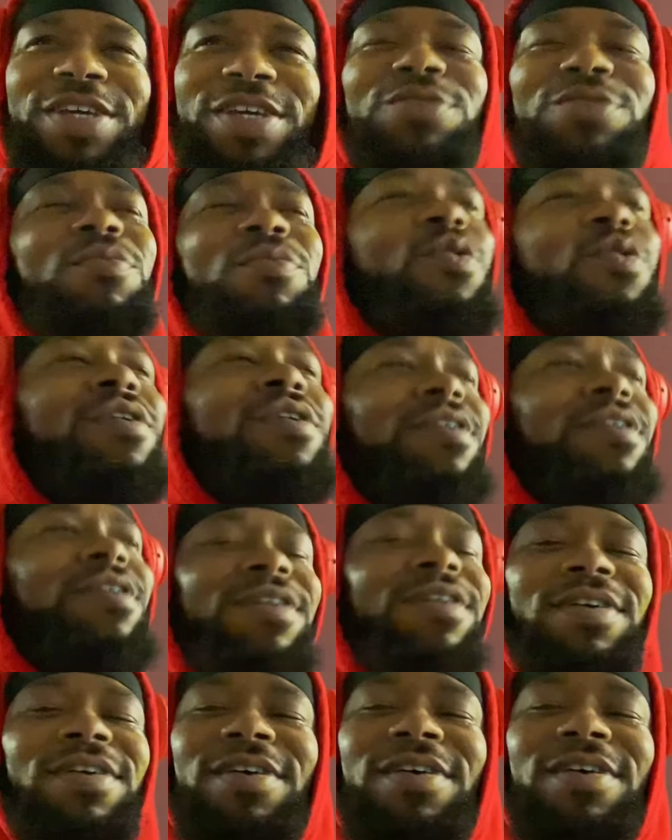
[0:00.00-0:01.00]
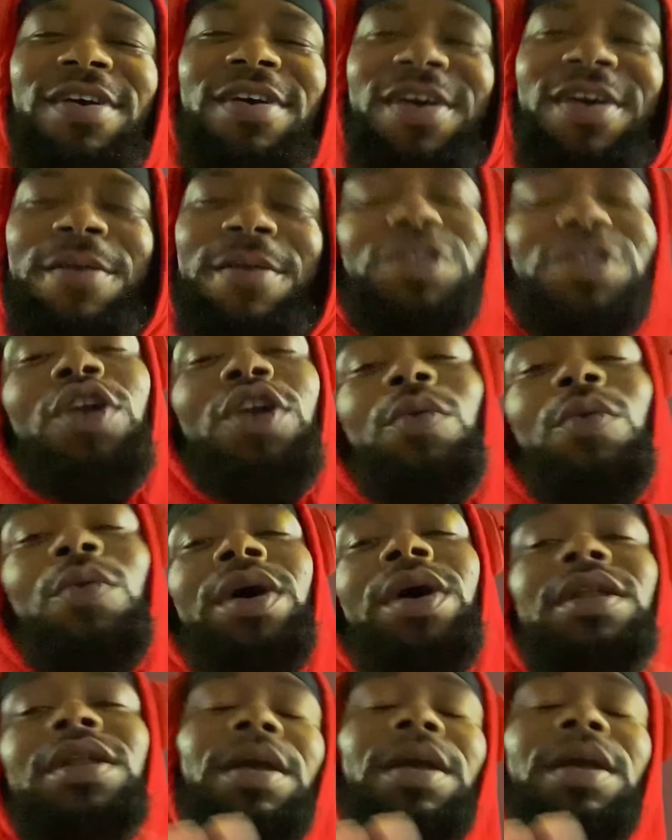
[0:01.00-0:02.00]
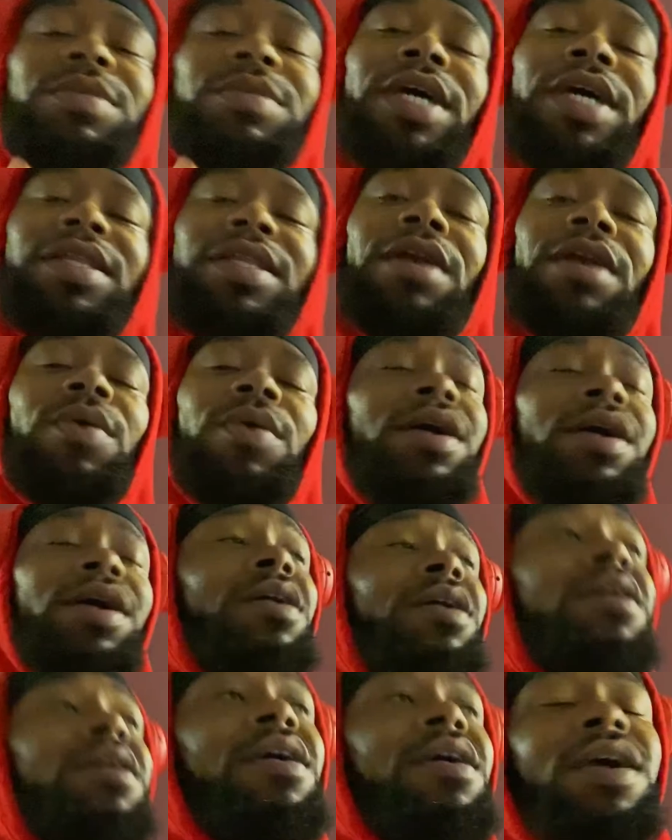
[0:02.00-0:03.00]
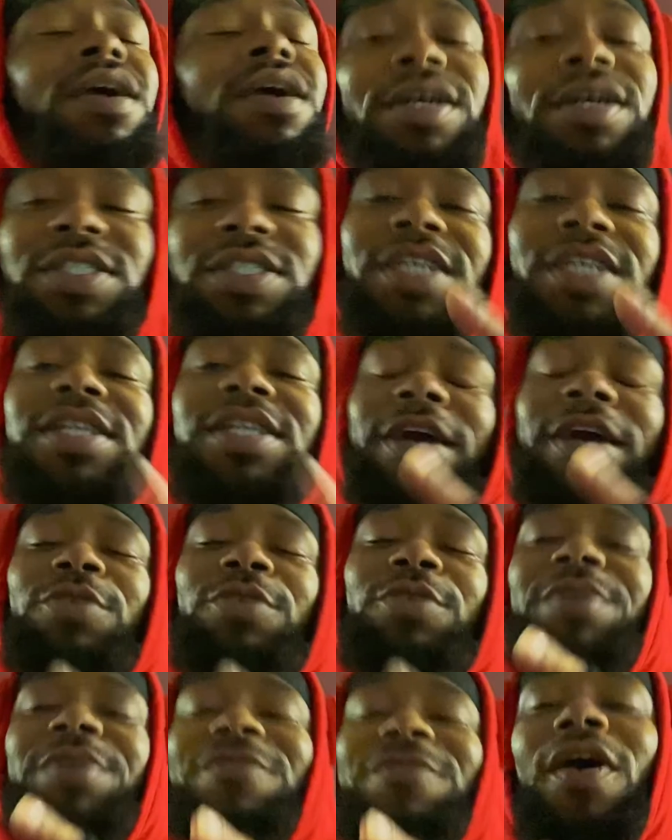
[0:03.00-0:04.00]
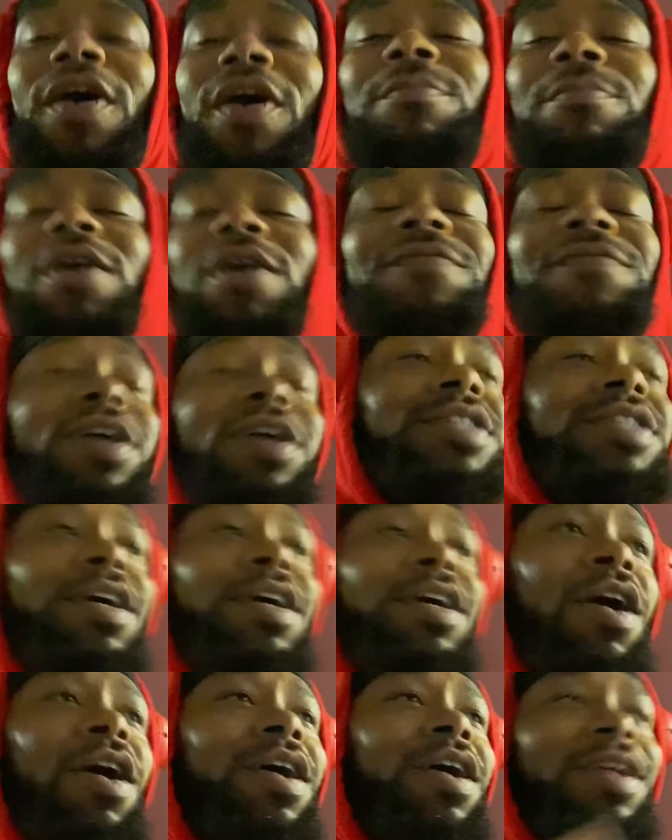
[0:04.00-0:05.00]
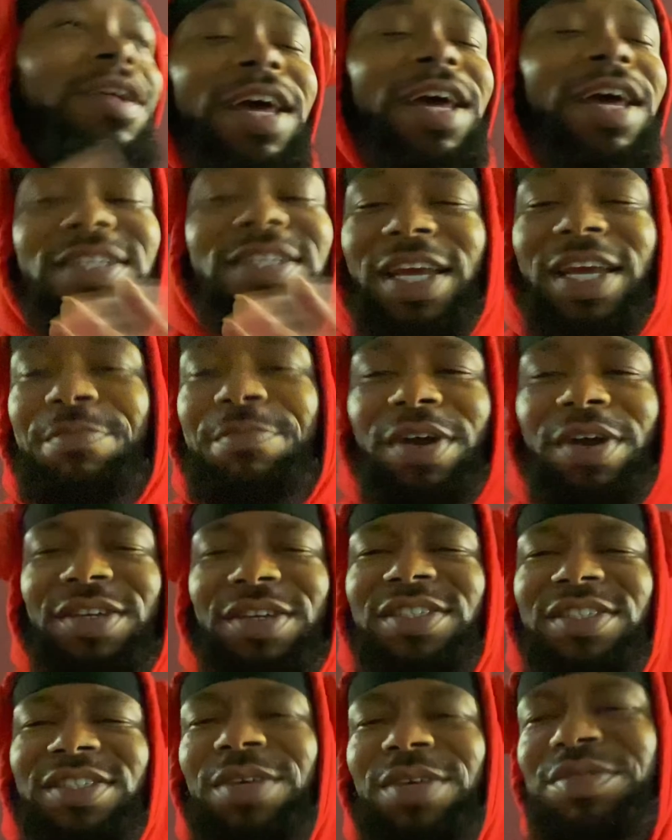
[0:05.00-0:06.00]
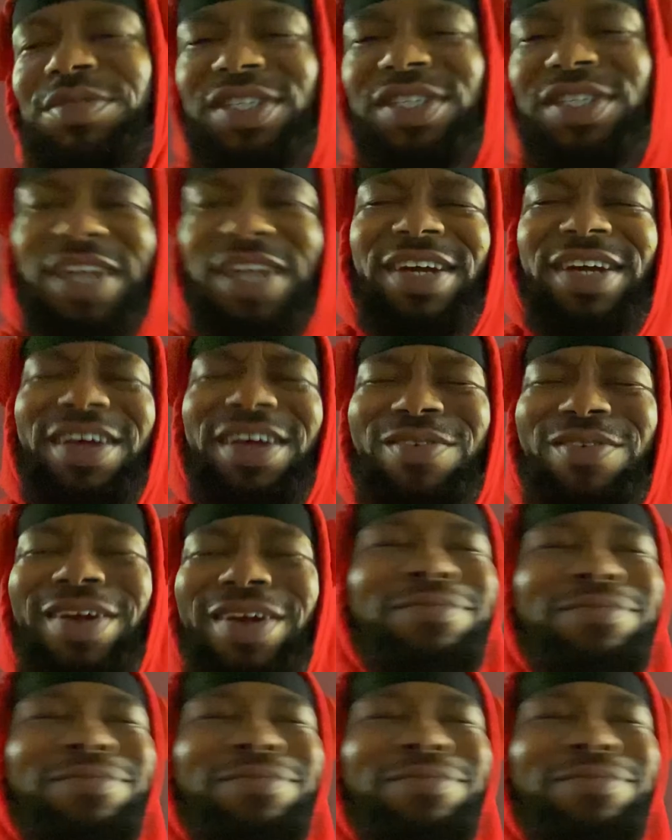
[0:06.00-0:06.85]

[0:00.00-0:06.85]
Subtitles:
you more. But you know what? Let me take that away. Because chicks like you big fat motherfuckers. They call y'all like teddy bears or some shit like that, right?